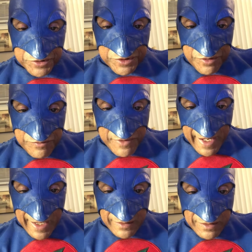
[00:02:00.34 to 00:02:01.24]
do
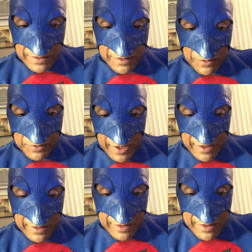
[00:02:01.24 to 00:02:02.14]
that? Okay,
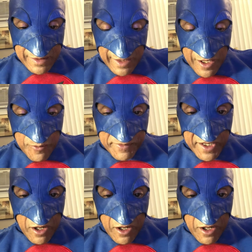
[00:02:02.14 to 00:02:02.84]
and I hope they